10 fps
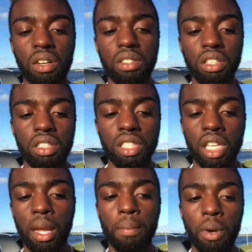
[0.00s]
also the
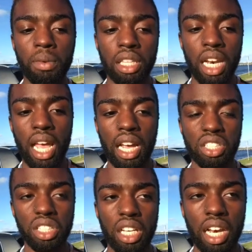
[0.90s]
same moment that I
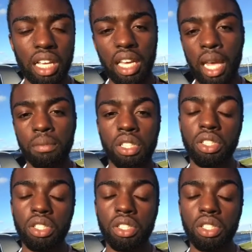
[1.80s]
actually kind of came